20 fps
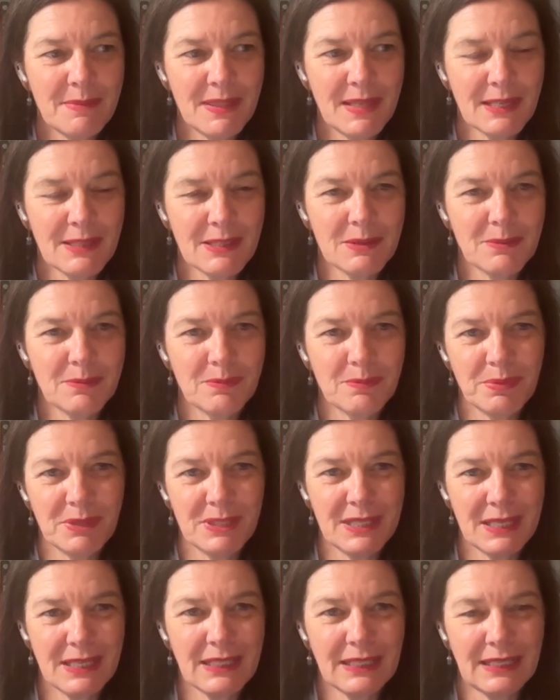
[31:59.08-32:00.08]
That's
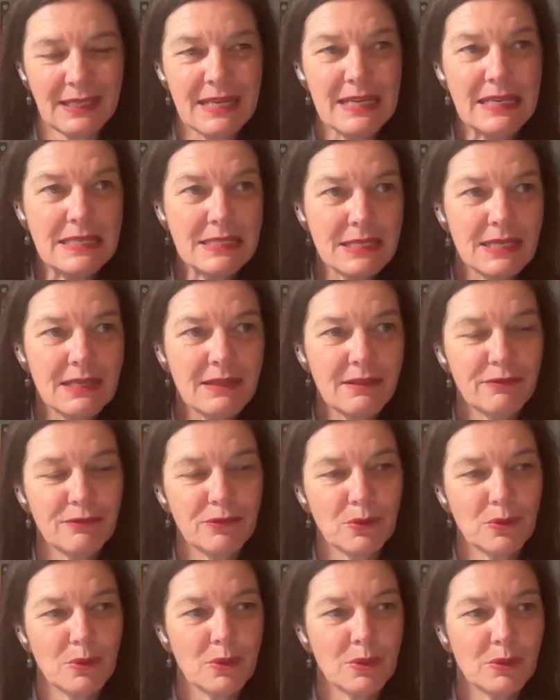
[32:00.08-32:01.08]
particularly easy
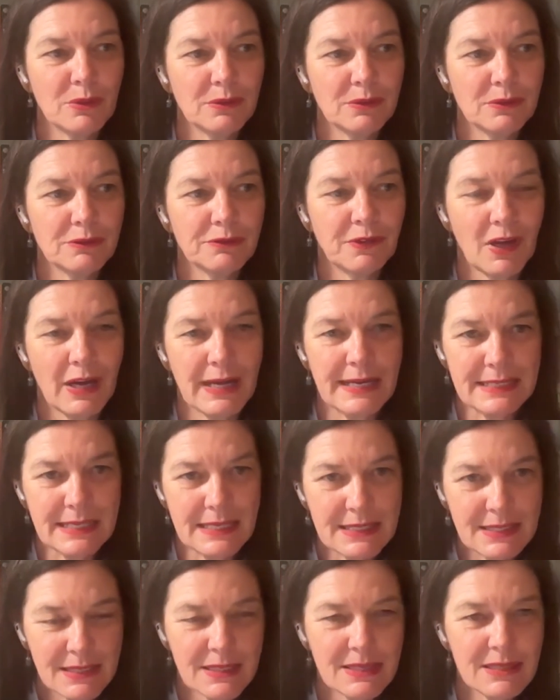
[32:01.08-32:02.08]
for
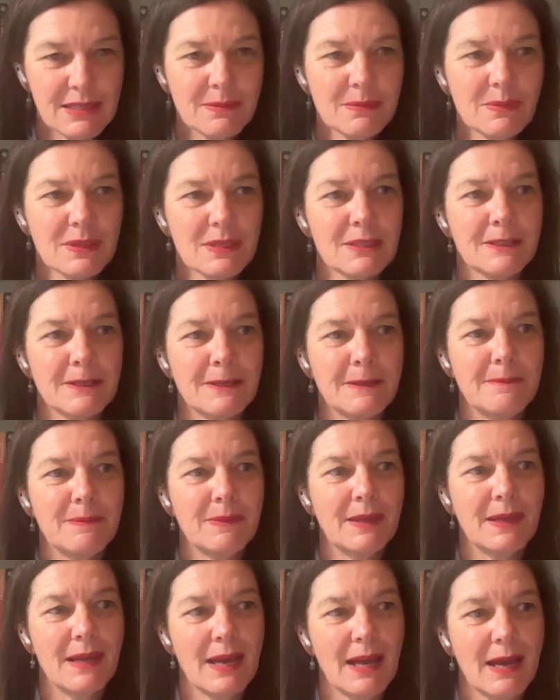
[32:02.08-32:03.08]
IT systems.
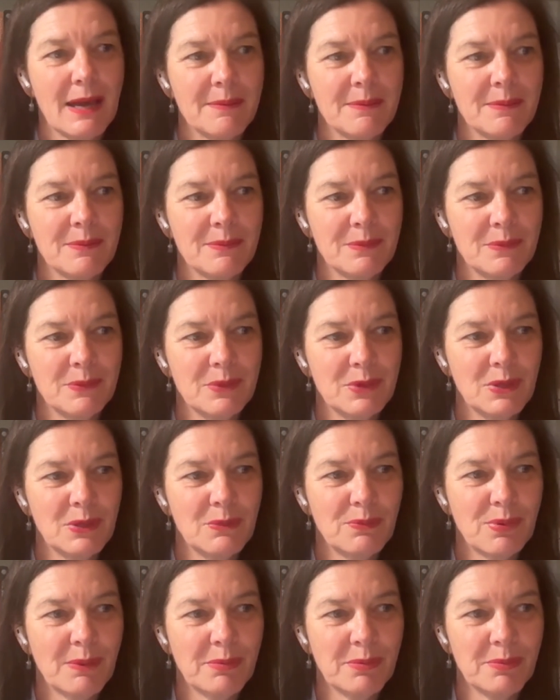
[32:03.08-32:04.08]

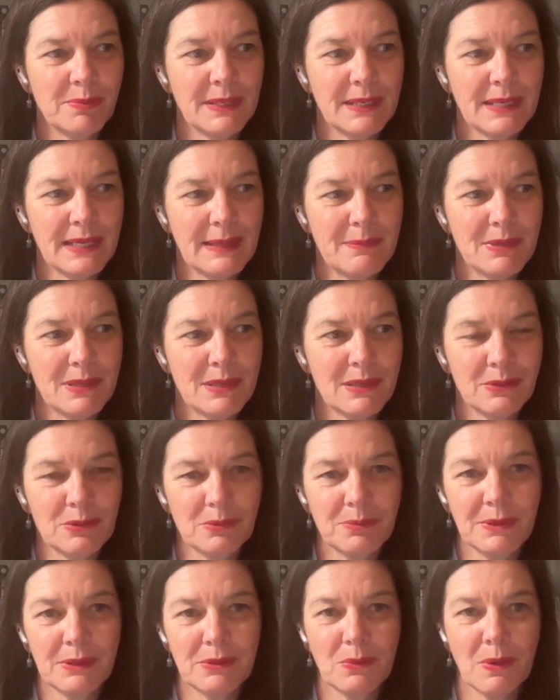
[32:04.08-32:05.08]
You probably keep it a
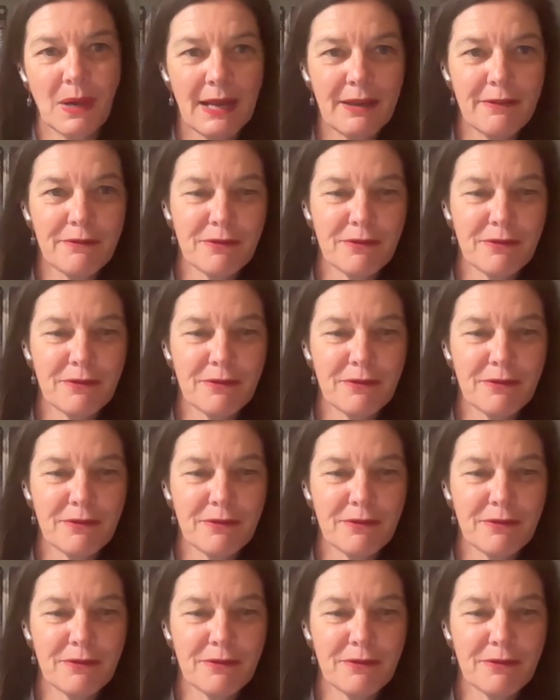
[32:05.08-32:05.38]
little bit away